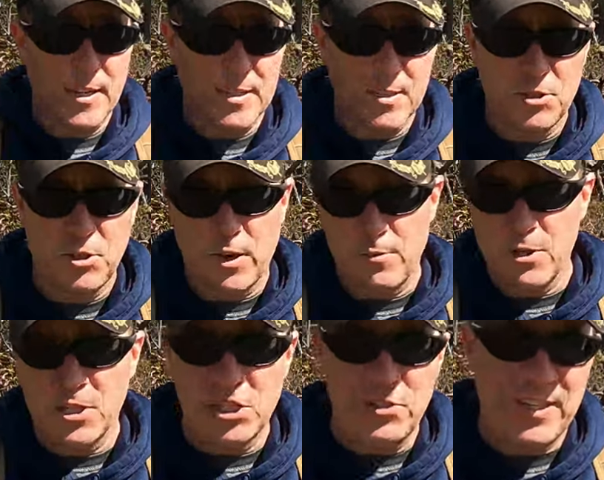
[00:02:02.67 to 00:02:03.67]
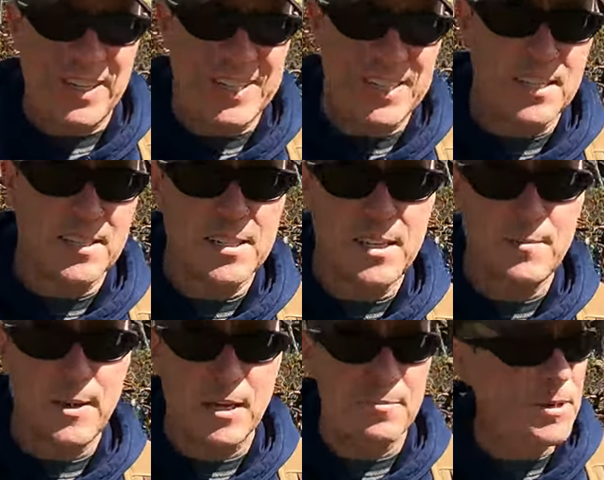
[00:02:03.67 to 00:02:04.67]
I'm accustomed to. I was shooting at
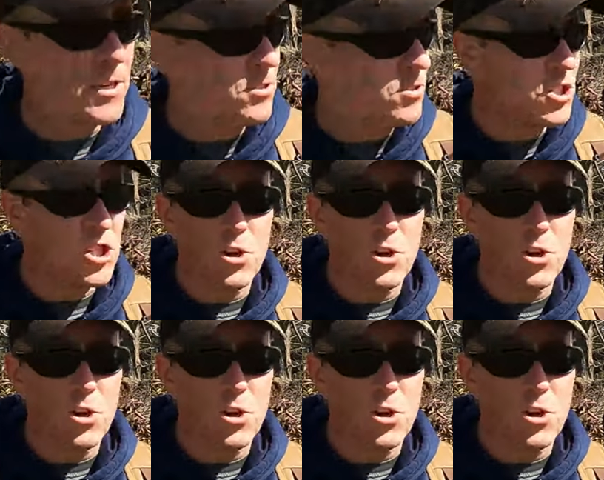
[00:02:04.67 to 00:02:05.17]
16 megapixels.